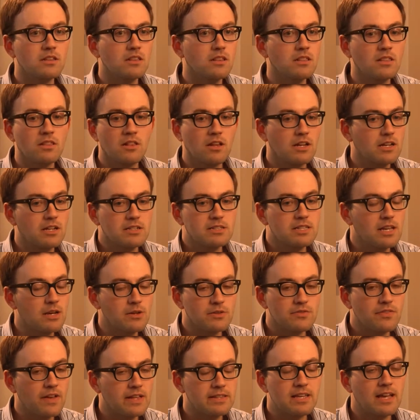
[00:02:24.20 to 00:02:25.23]
Like I said, it
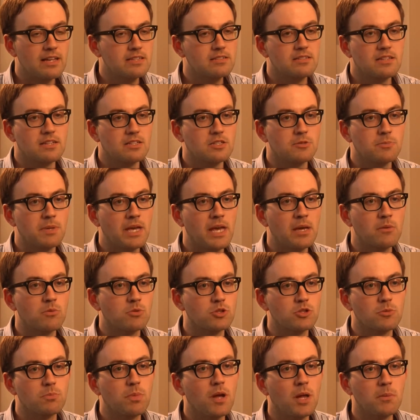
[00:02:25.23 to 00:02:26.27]
was fantastic to be able
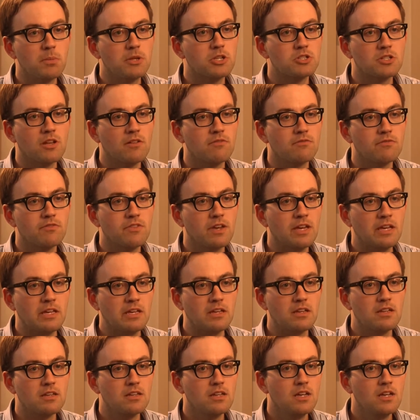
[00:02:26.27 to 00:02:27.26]
to publish something